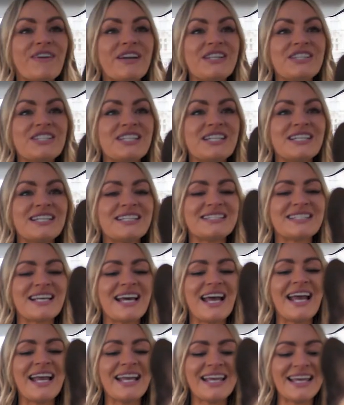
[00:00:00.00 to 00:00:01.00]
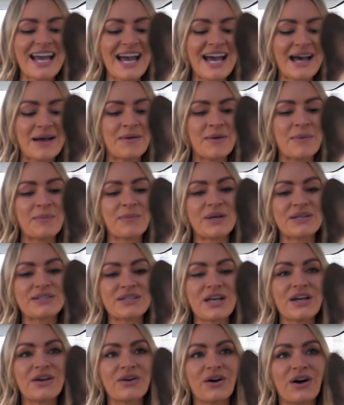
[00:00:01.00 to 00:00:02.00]
Frenchies. Yeah. Yeah,
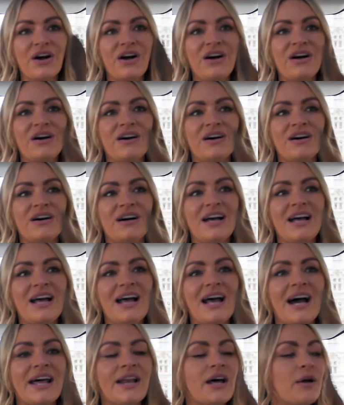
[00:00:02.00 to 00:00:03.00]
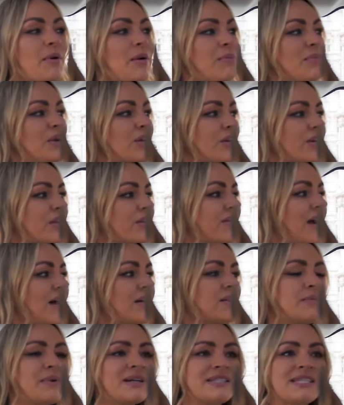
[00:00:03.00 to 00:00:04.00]
because I got her, and I remember looking
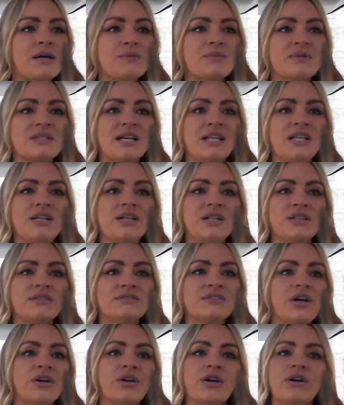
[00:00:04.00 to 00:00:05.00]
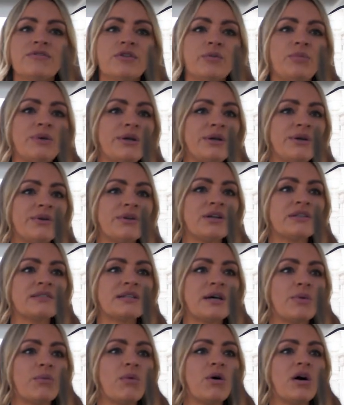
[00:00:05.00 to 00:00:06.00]
around, and my dad was like, "Look, don't go for a blue," and I was
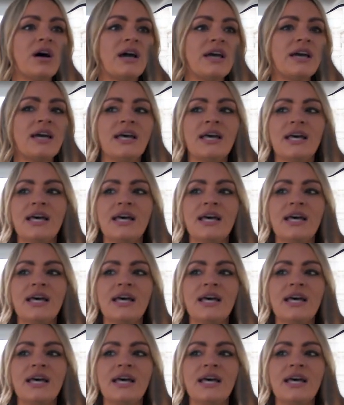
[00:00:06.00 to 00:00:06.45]
yeah. like, "Why?"